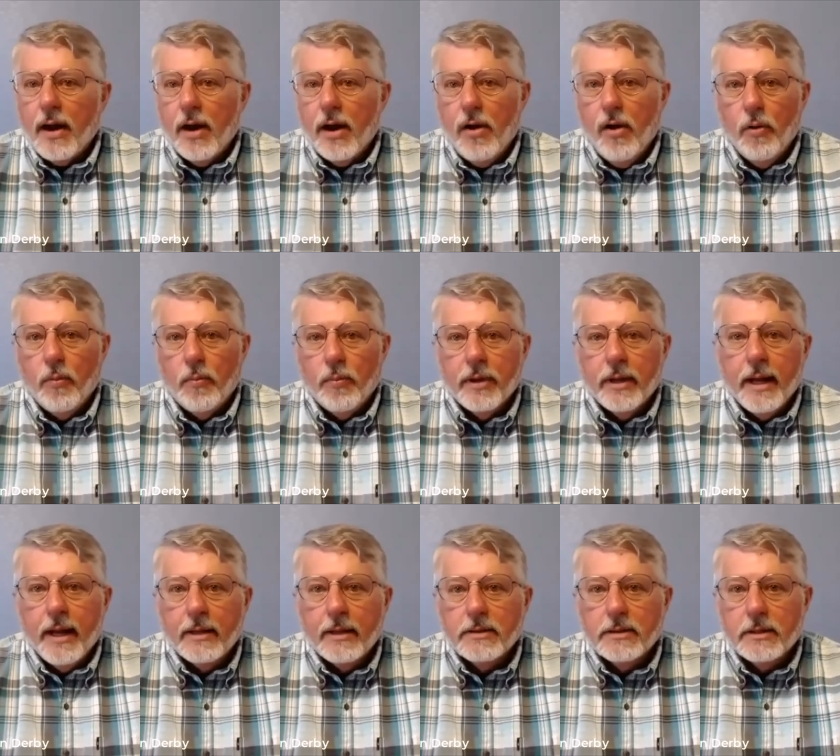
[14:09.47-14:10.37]
hope in
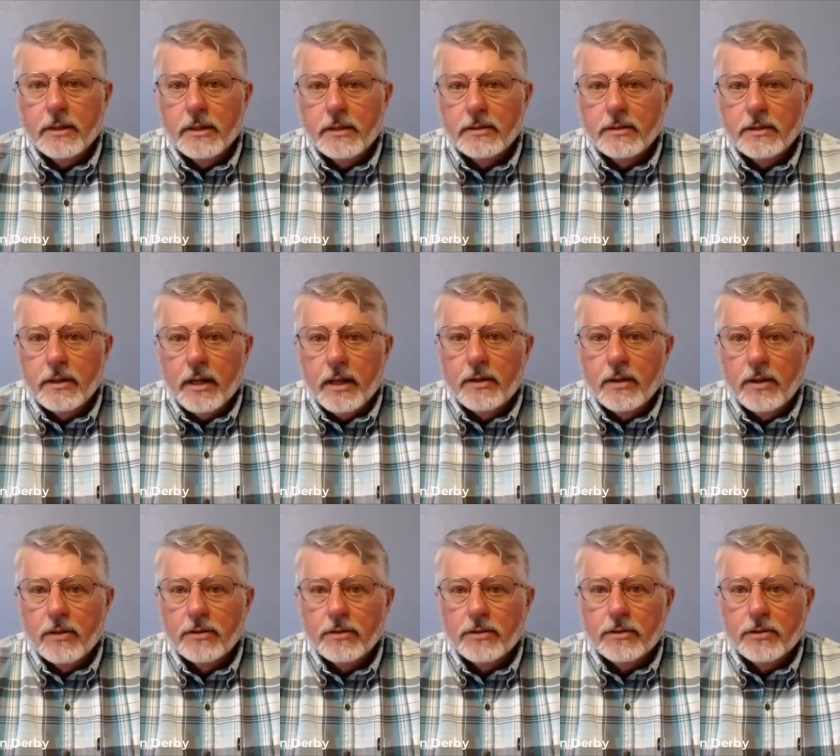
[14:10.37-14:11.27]
that sentence, and
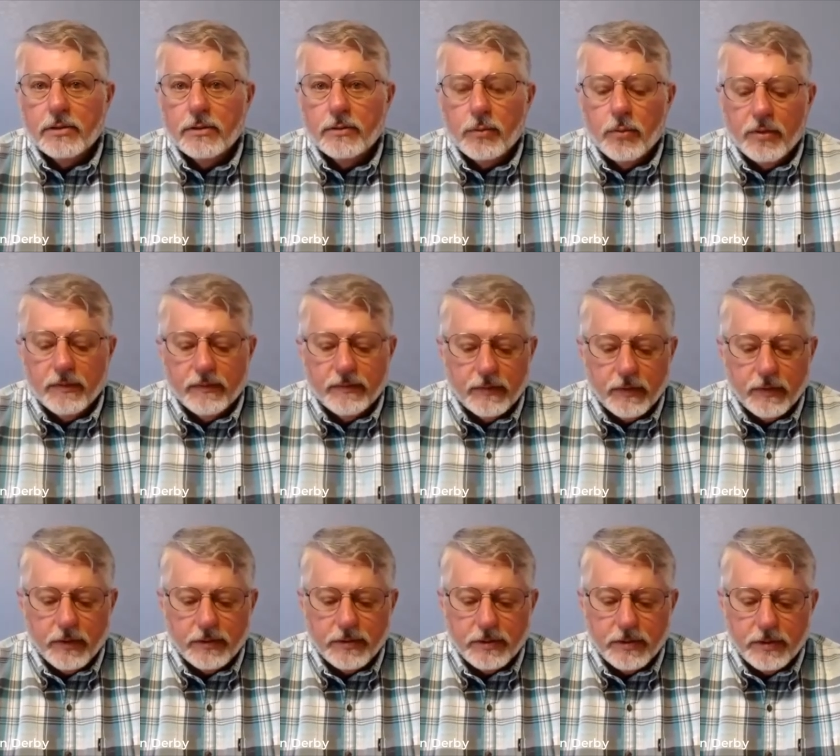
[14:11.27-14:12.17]
those two
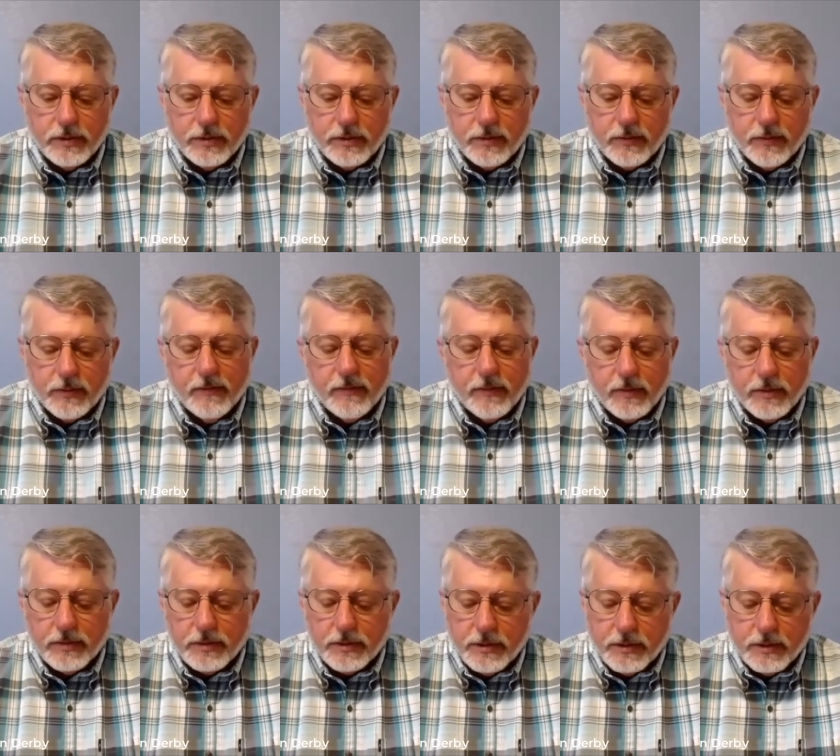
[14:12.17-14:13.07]
verses, three
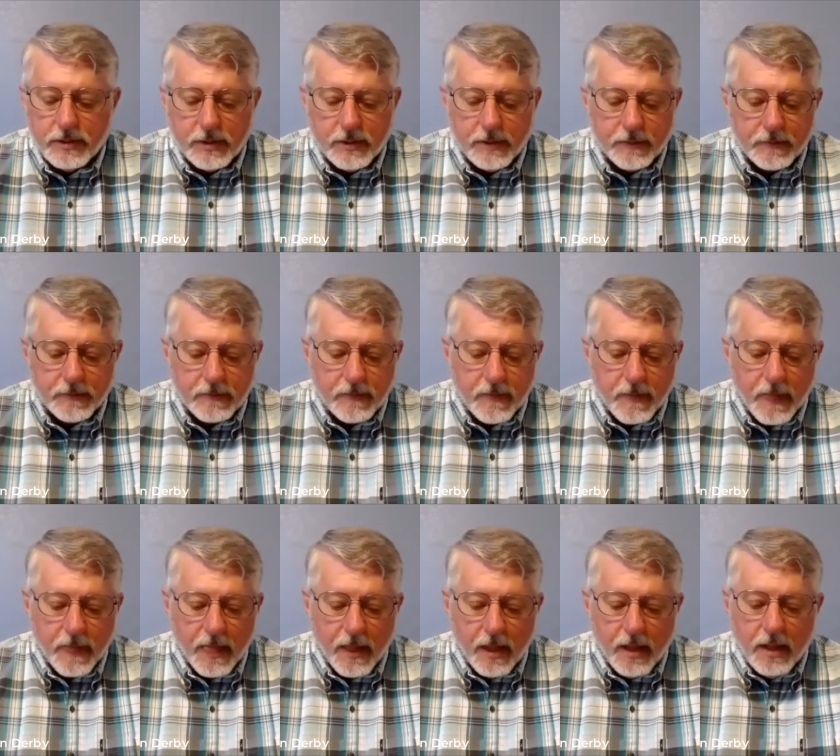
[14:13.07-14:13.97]
verses.
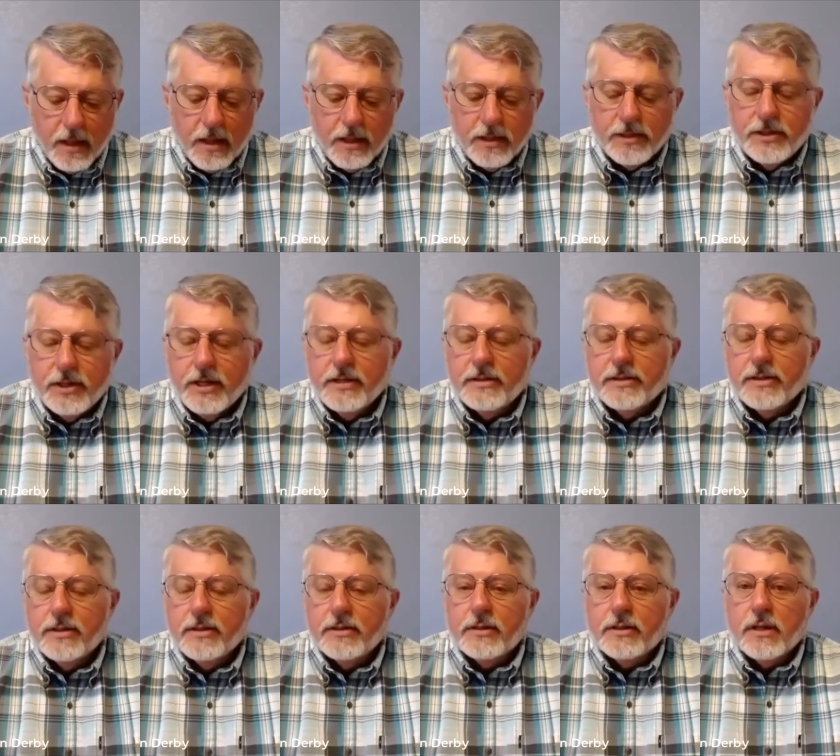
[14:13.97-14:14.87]

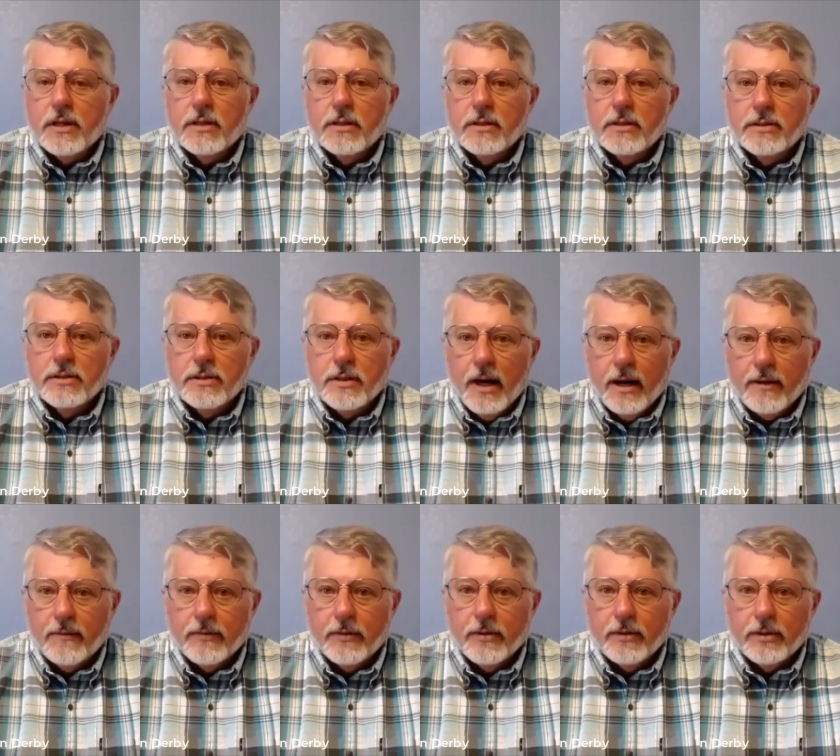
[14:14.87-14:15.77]
Jesus
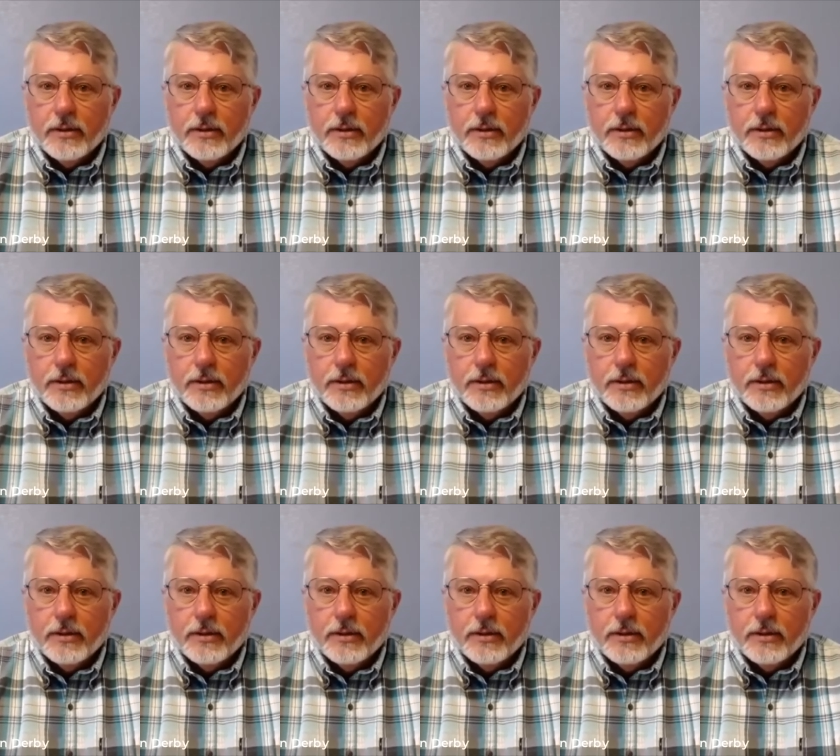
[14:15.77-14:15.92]
suffered.